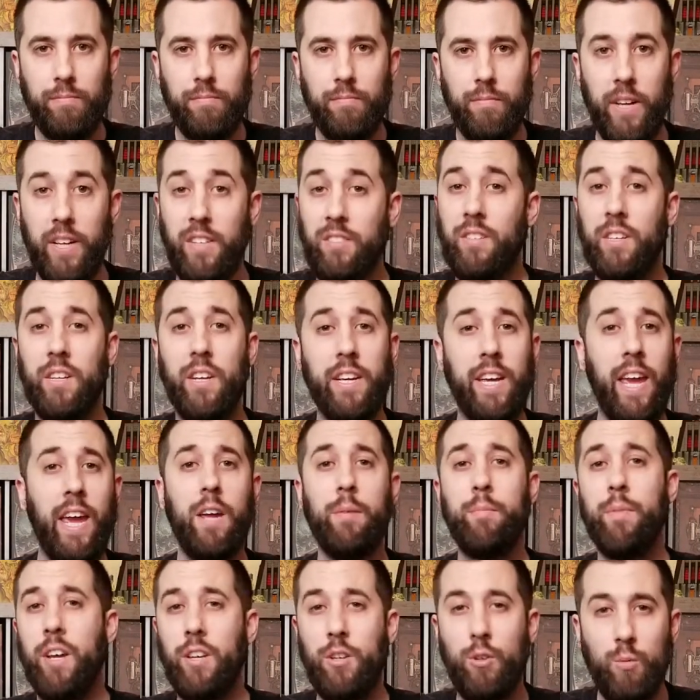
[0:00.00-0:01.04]
Is it a game
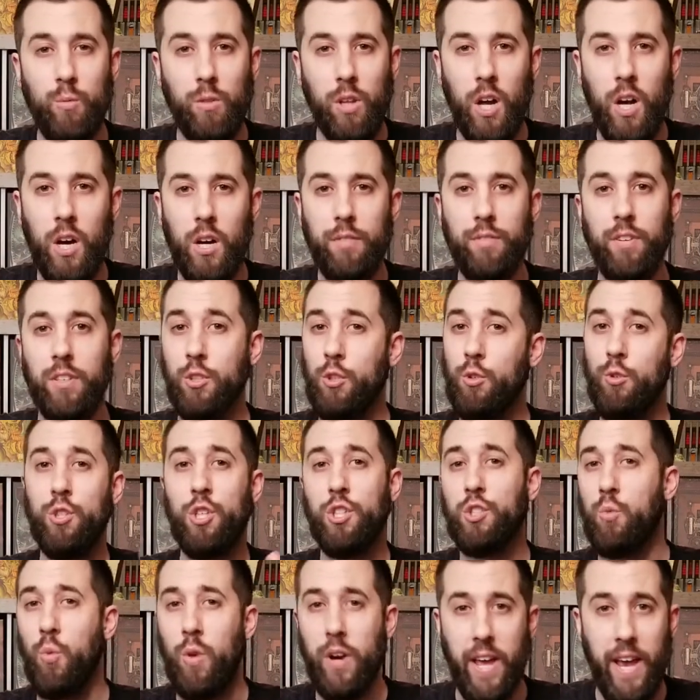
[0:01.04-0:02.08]
that you love and you
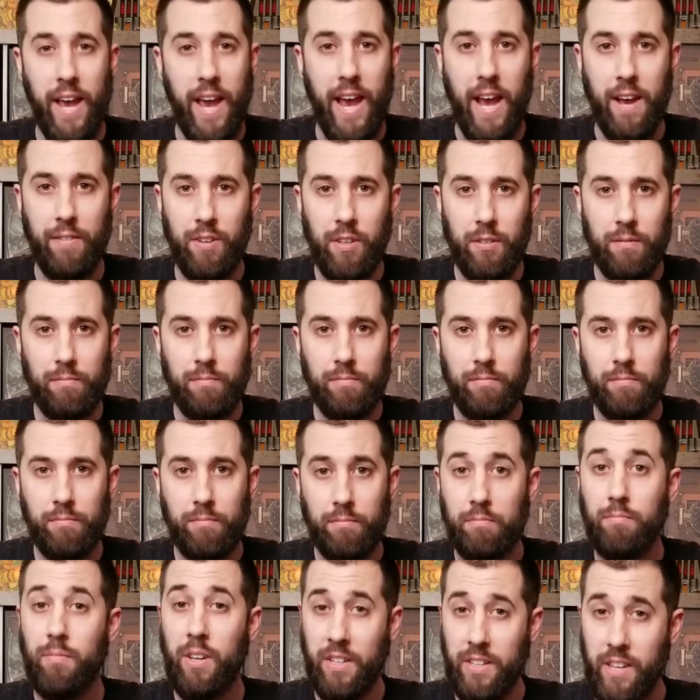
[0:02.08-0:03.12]
just want to have it?
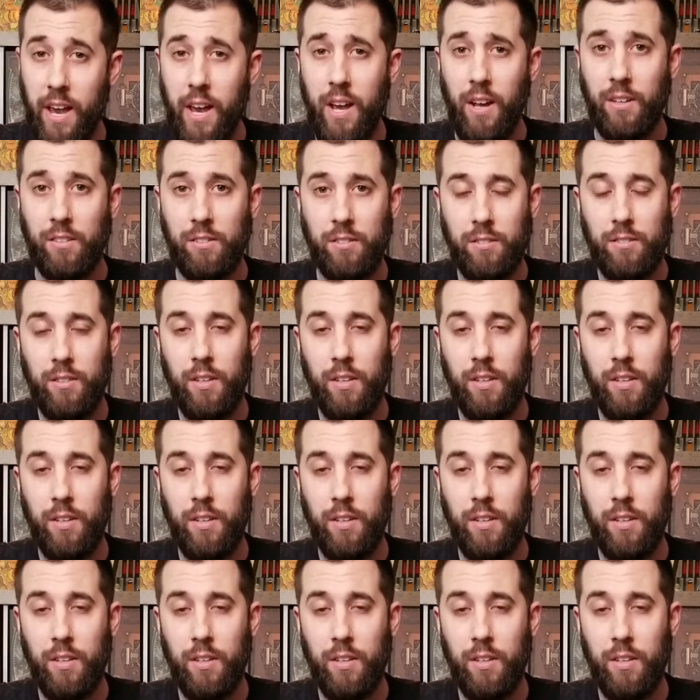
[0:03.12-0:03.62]
Then yes.